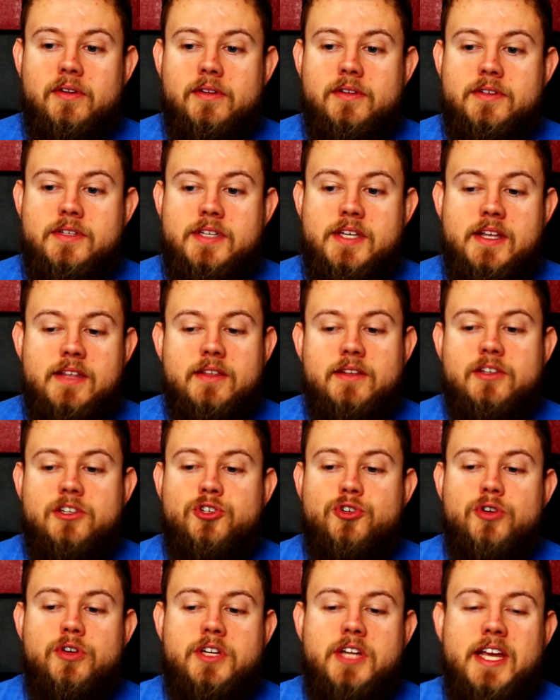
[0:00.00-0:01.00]
see the
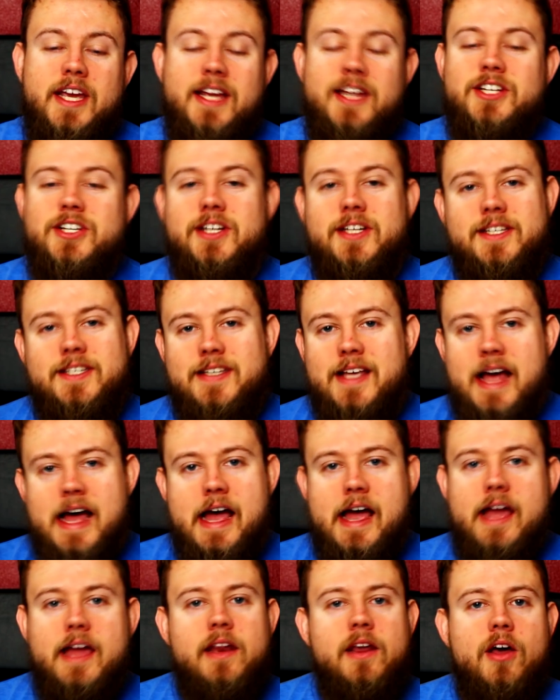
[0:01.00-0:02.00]
strategic
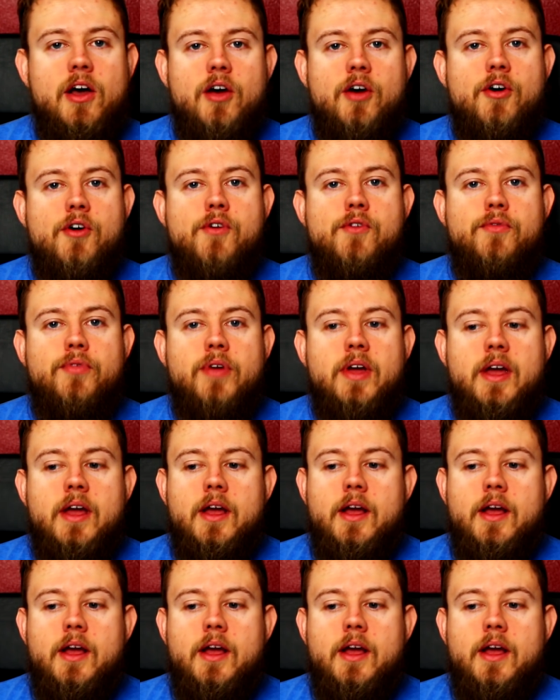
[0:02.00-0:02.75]
side of